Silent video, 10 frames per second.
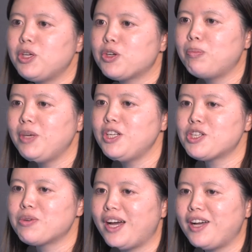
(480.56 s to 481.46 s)
a European
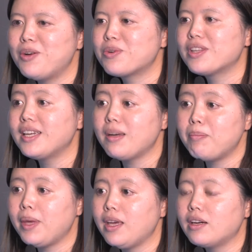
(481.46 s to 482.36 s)
trial where they
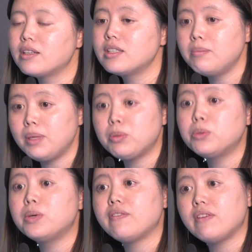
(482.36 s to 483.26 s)
compared in people
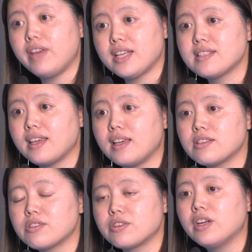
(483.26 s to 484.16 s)
who have advanced
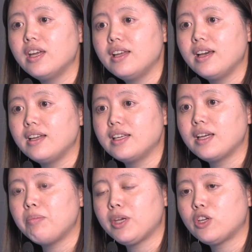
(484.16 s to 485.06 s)
cancer, they
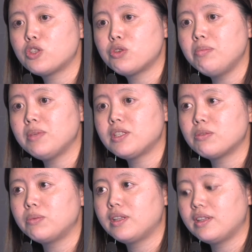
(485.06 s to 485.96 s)
compared treatment
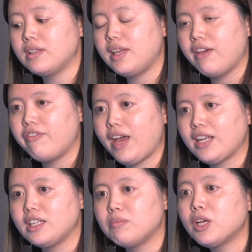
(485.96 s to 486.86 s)
with the
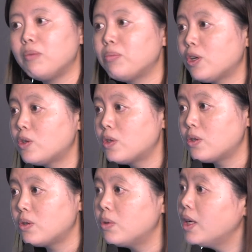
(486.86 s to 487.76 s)
afatinib compared
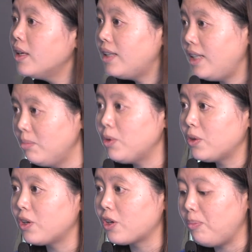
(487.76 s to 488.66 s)
to
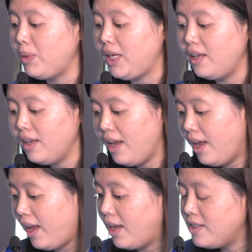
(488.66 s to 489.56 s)
chemotherapy.
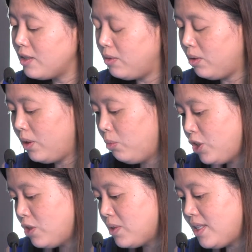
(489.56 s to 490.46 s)
And
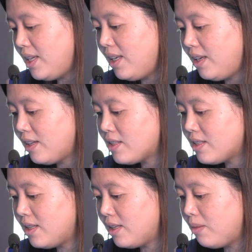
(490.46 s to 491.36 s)
what you see here
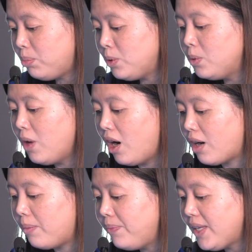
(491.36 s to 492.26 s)
is the blue
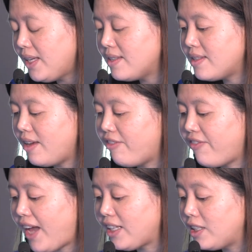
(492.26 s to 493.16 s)
arm is the
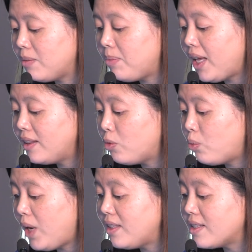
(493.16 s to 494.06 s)
afatinib and the
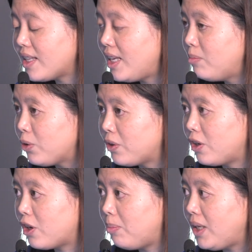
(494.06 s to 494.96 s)
red is
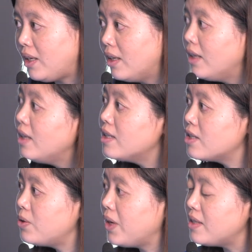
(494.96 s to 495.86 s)
chemotherapy.
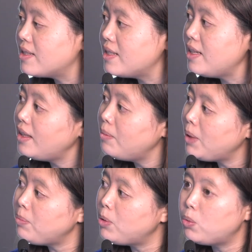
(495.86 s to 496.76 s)
So you can see in
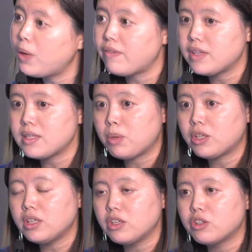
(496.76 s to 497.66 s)
people who have this
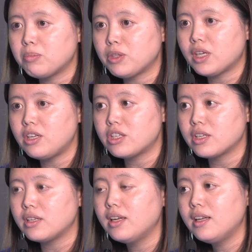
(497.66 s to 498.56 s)
particular
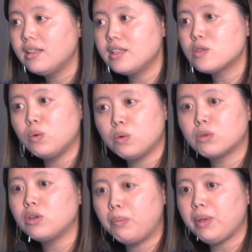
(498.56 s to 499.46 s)
mutation, this
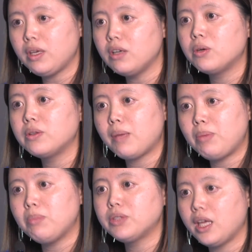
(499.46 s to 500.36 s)
oral pill that
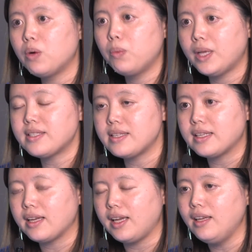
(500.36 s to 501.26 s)
people take once a
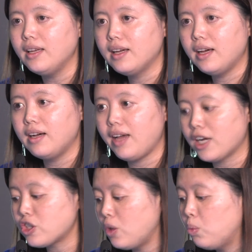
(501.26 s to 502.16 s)
day
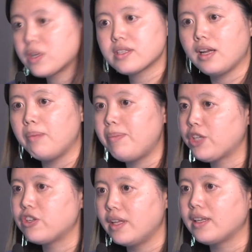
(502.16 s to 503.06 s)
actually works a lot
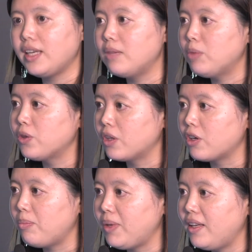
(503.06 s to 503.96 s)
better than
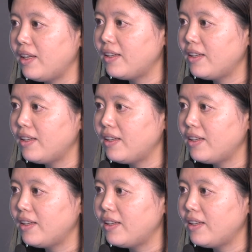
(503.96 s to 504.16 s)
chemotherapy.